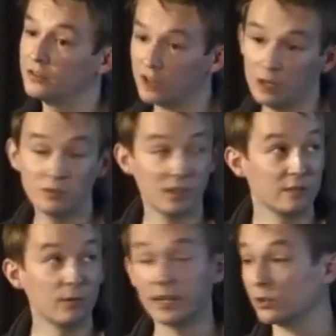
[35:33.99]

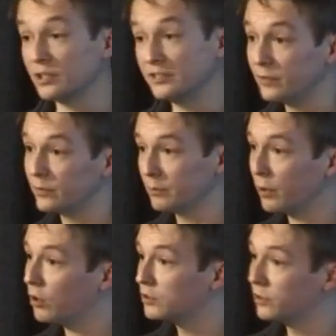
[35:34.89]
totally running on a different
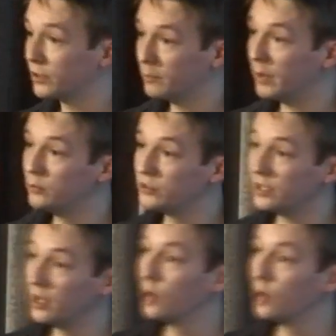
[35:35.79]
box to the composer,